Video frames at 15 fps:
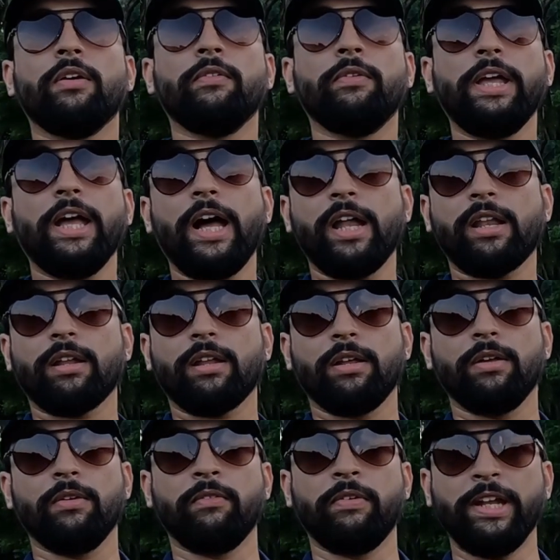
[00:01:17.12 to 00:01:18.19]
We are
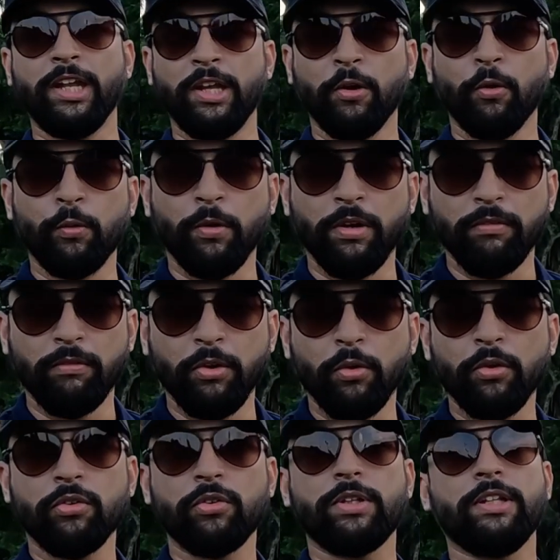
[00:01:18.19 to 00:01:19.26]
very new to
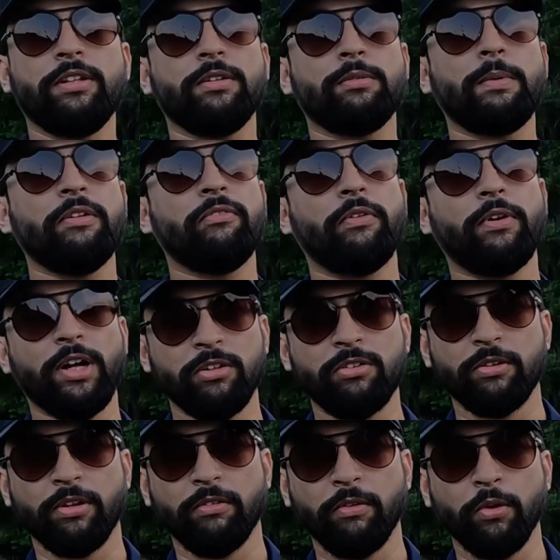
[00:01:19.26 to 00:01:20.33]
reviews. This is my
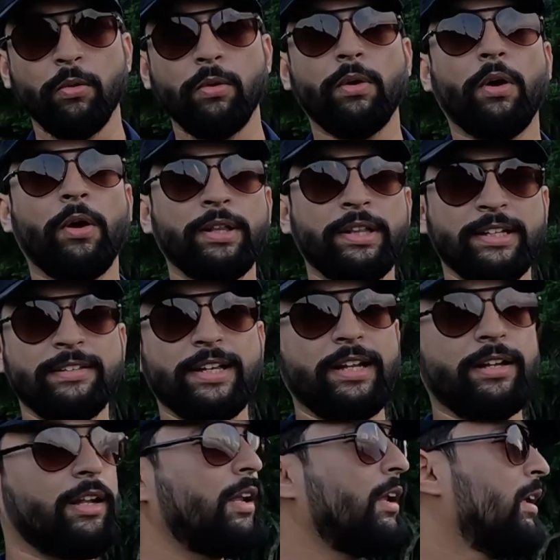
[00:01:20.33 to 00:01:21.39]
first review on the
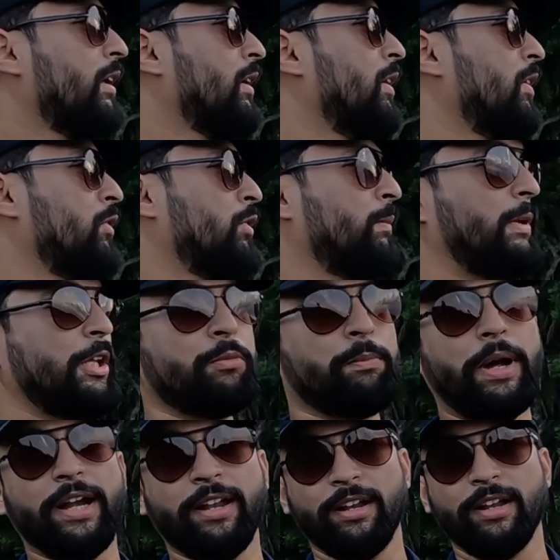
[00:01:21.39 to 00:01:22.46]
channel. So please
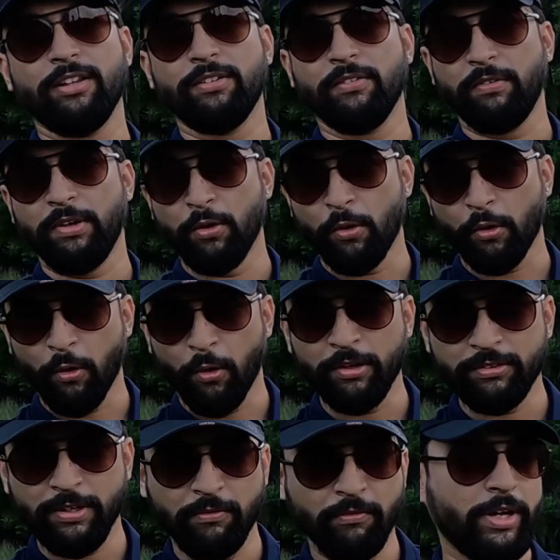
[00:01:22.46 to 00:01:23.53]
pardon us if we go
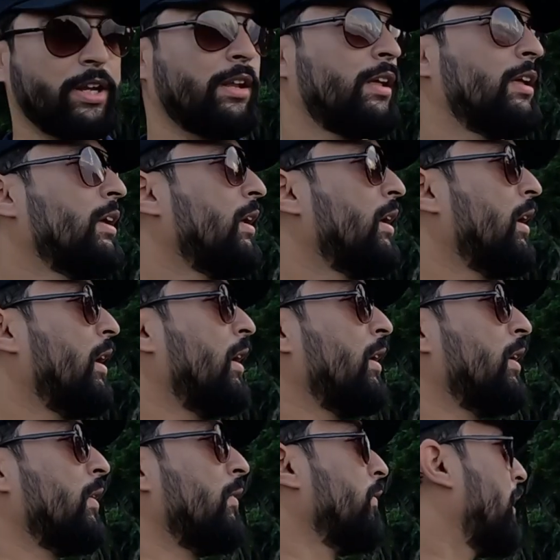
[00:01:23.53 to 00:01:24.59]
wrong somewhere.
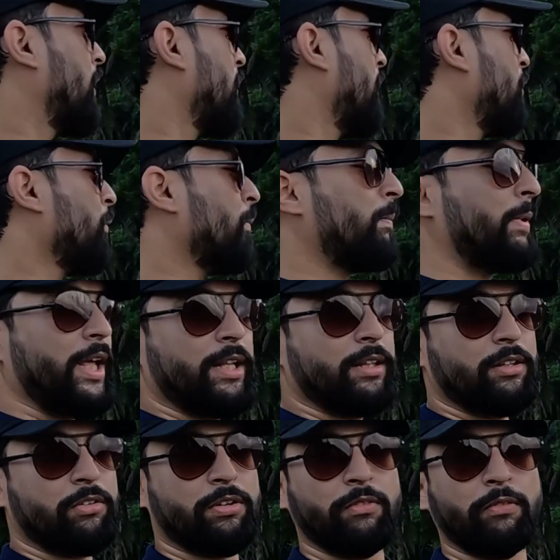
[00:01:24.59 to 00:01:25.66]
We are going to break
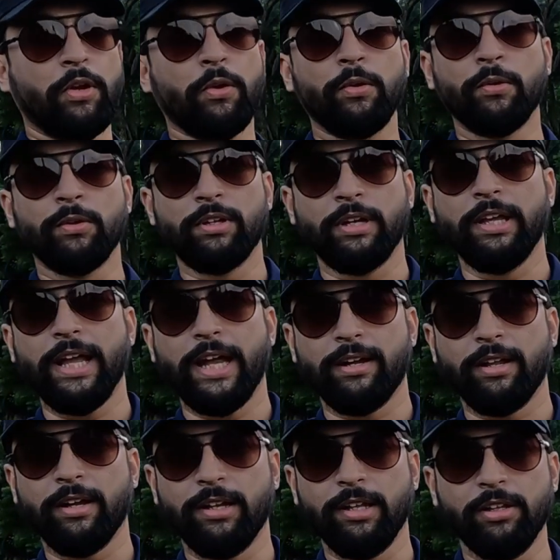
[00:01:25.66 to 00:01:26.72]
this review into three
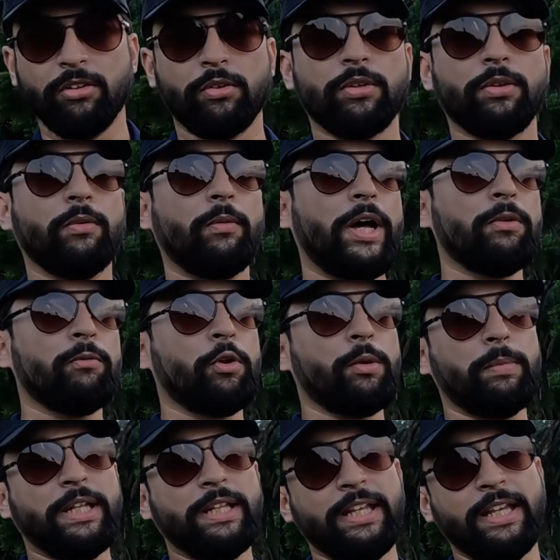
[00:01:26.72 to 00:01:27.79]
categories. One
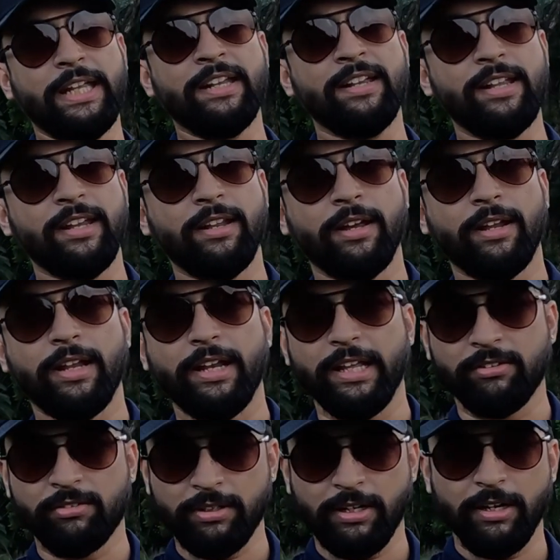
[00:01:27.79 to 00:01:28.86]
would be the interior and
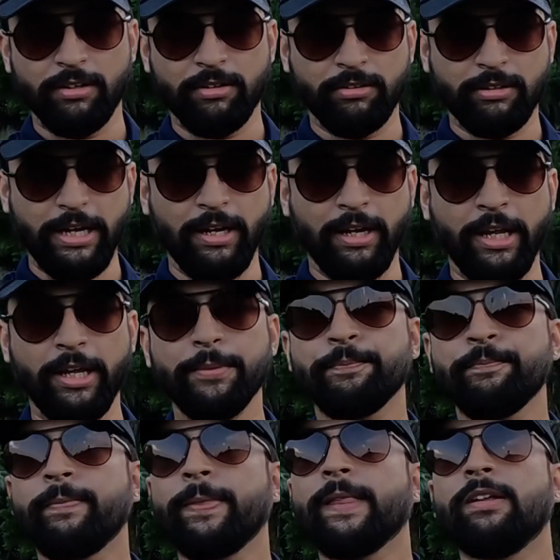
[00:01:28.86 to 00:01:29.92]
exterior styling.
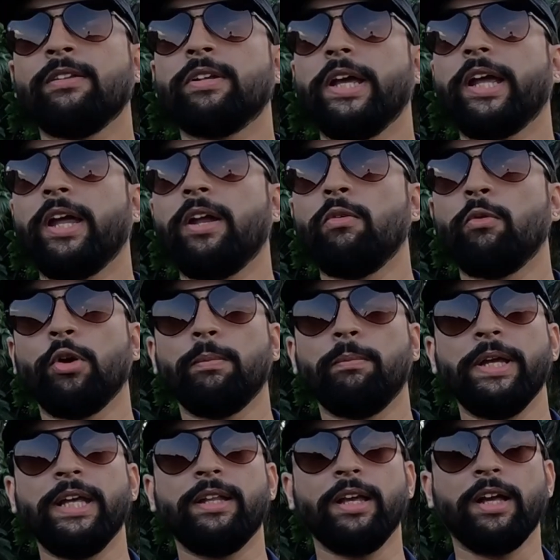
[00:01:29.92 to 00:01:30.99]
Second would
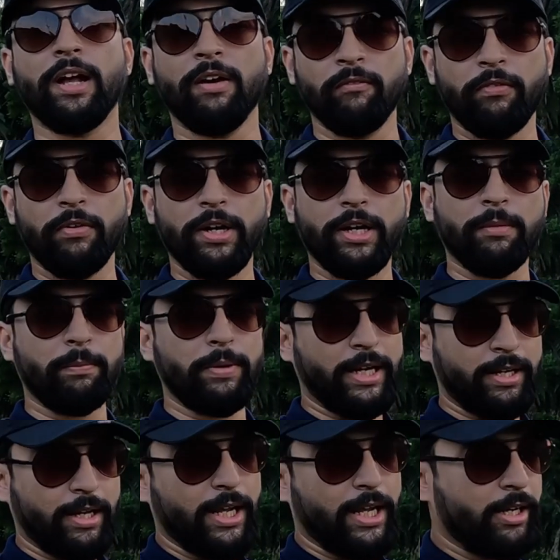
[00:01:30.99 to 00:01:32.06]
be the comfort and
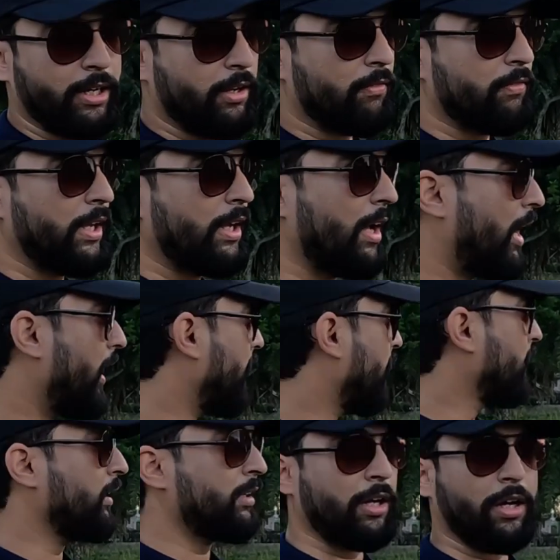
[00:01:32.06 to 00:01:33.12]
practicality of the car.
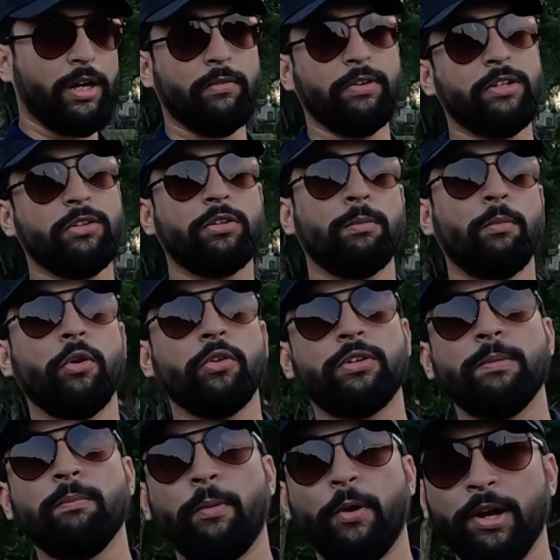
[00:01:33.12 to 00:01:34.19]
And the third, which is the
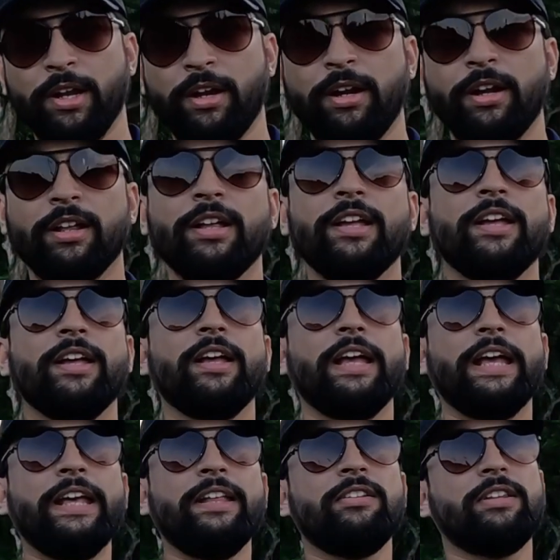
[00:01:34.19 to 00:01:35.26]
most important,
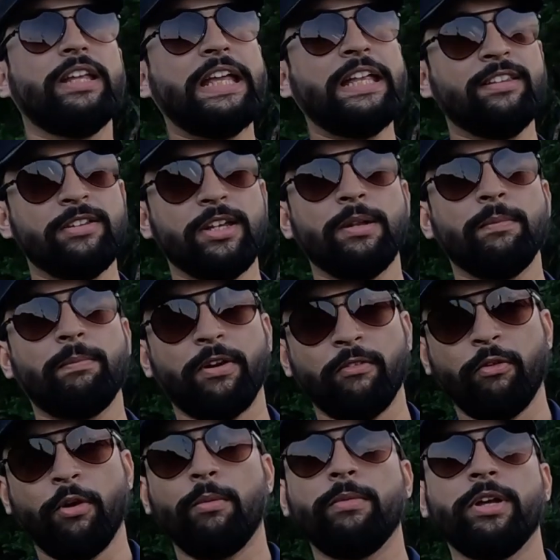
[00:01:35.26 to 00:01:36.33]
is the engine
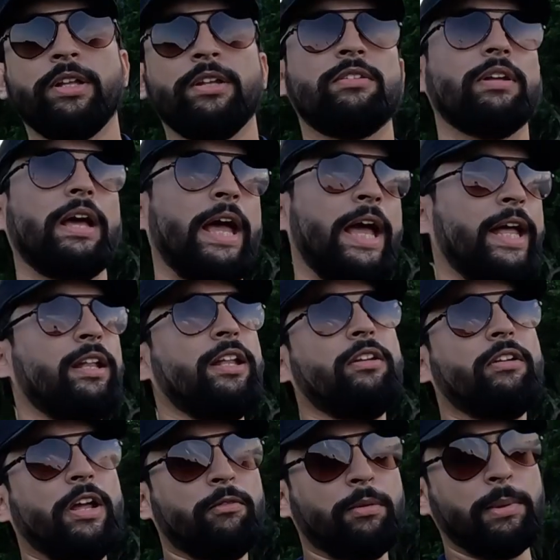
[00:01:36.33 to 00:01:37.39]
performance and the
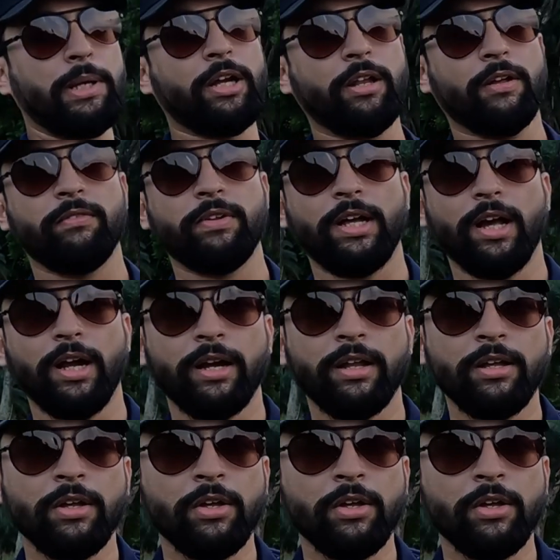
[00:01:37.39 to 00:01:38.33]
drivability of the car.